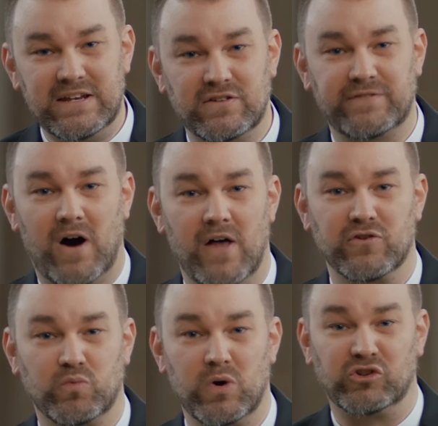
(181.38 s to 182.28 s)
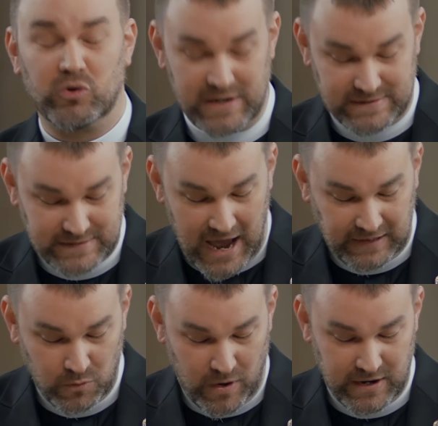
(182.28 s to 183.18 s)
his Father's will, doing
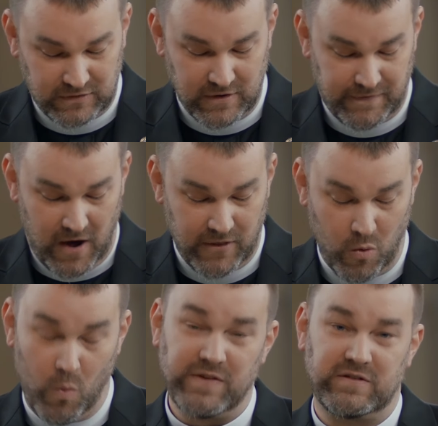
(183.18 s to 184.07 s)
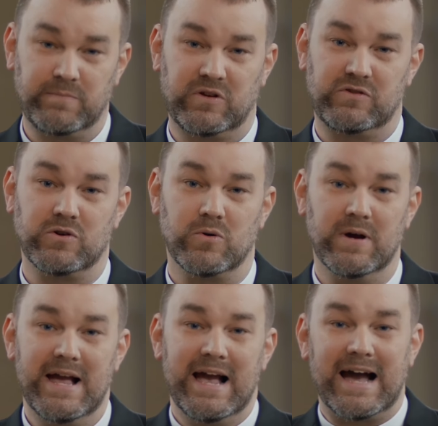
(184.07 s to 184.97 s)
exactly what his Father wants him to do.
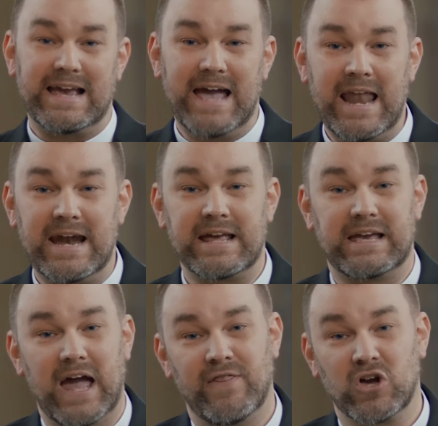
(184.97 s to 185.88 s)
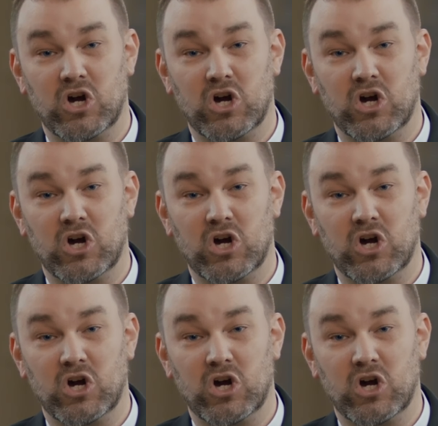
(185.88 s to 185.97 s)
Again and again, the